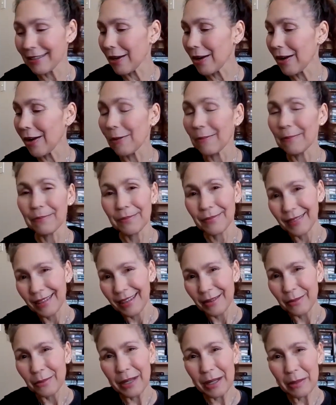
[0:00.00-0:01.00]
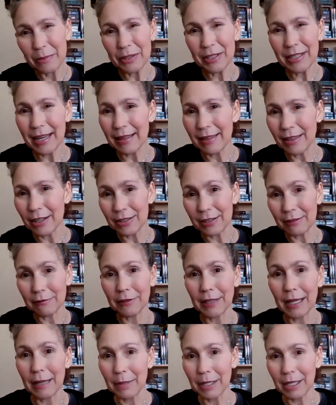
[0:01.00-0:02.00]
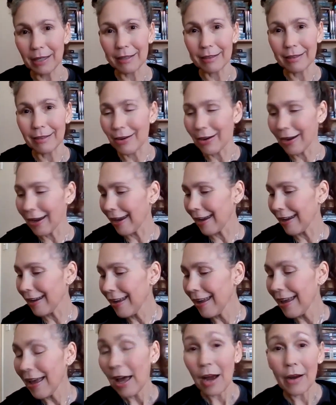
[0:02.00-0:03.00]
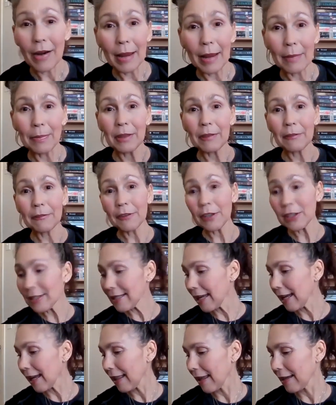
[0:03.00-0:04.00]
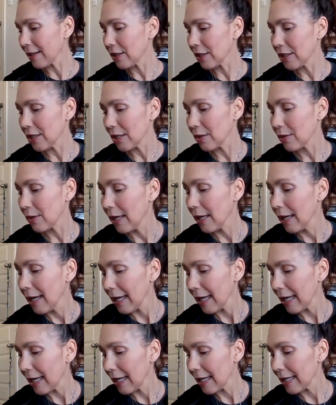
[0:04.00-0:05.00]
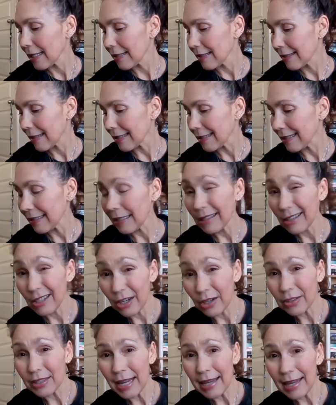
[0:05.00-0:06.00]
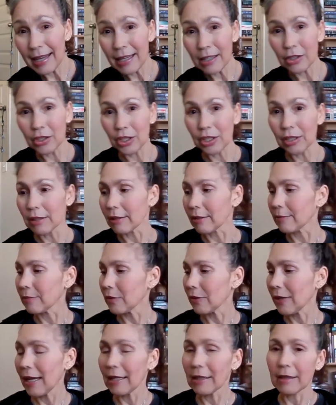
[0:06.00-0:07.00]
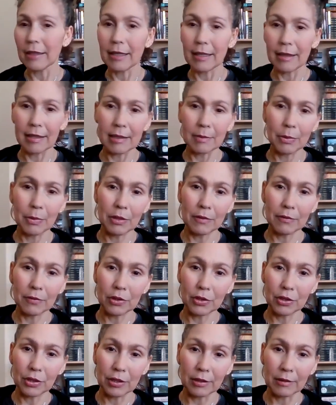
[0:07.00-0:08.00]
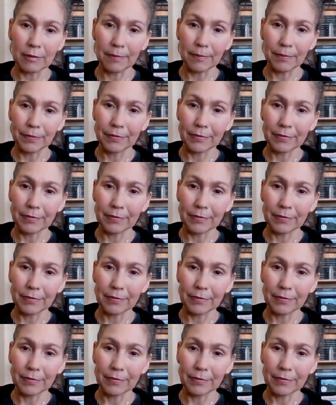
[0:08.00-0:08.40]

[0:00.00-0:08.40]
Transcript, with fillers: So we're going to pretend there's a flame here. Okay. All right. But the first thing I like to do is, you know, taking a journal, right? Look at this beautiful journal.